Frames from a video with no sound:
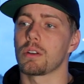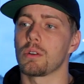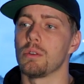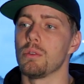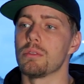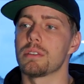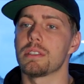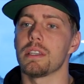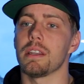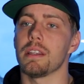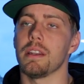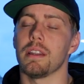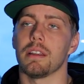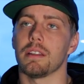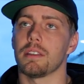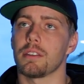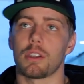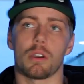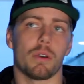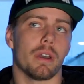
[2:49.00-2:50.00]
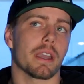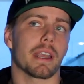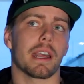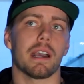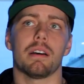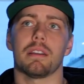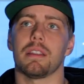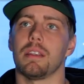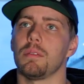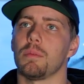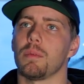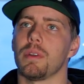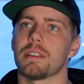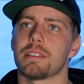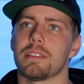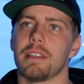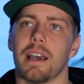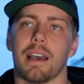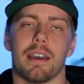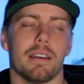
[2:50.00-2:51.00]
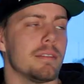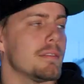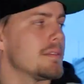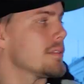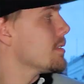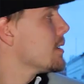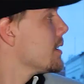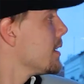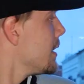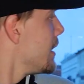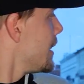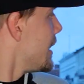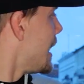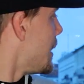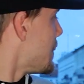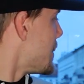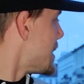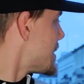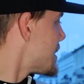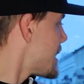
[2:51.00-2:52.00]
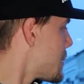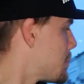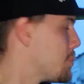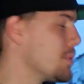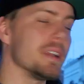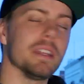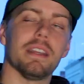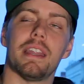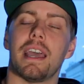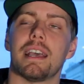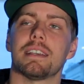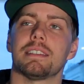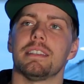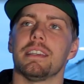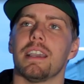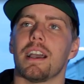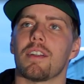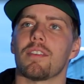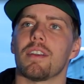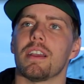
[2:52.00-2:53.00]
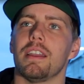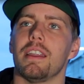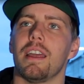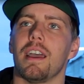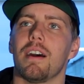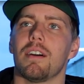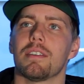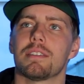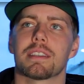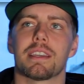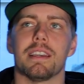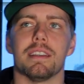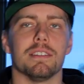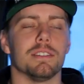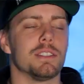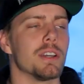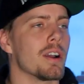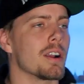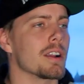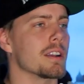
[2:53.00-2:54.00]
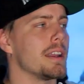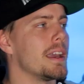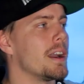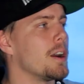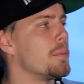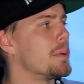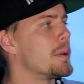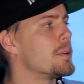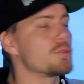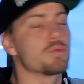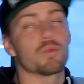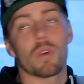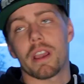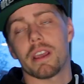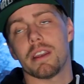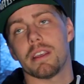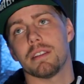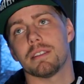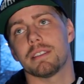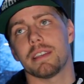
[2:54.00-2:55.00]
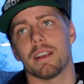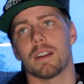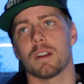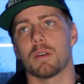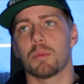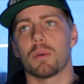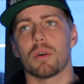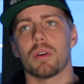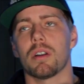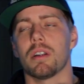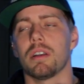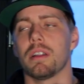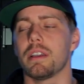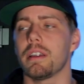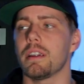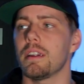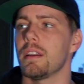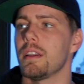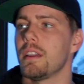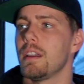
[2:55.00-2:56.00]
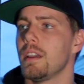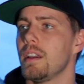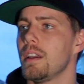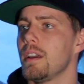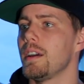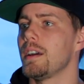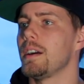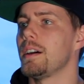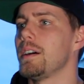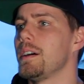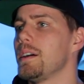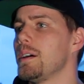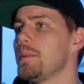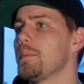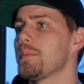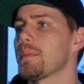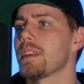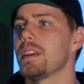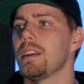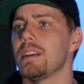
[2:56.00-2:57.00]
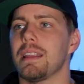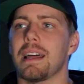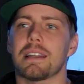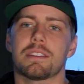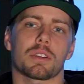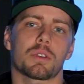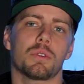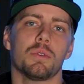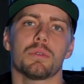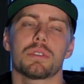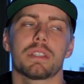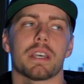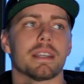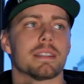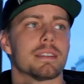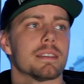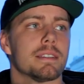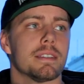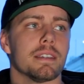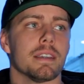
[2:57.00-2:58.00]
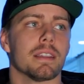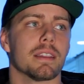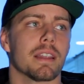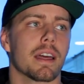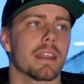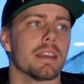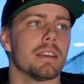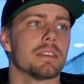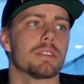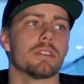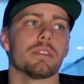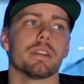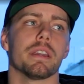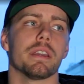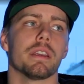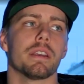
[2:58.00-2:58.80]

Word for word: a cool city to go hang out in when it's not I mean, it's like pretty nasty out right now. It's getting dark now, but it was raining terrible earlier. Um, lots of cool sights to see and a lot of history